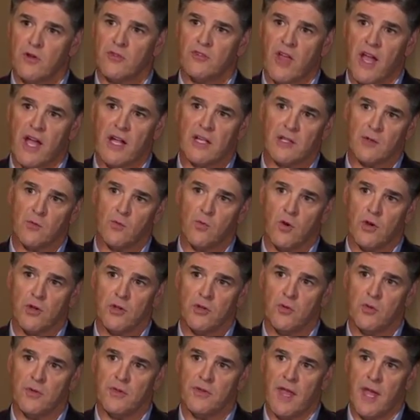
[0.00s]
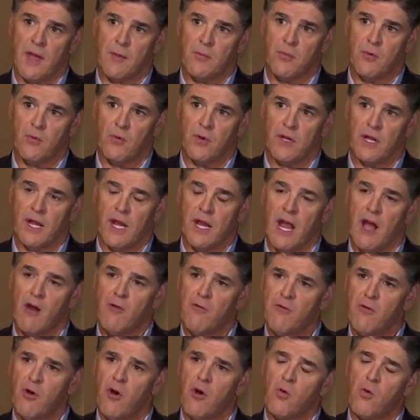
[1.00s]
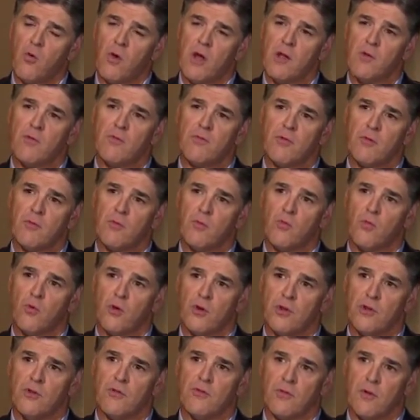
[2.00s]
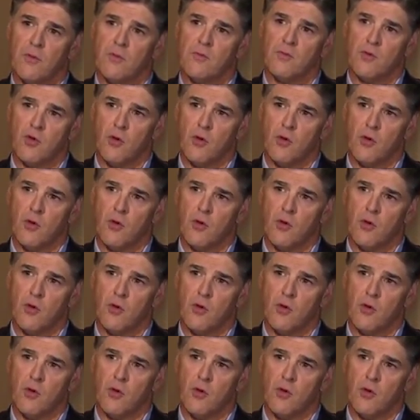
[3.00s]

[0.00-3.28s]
exactly were you at that point? And how far away were you from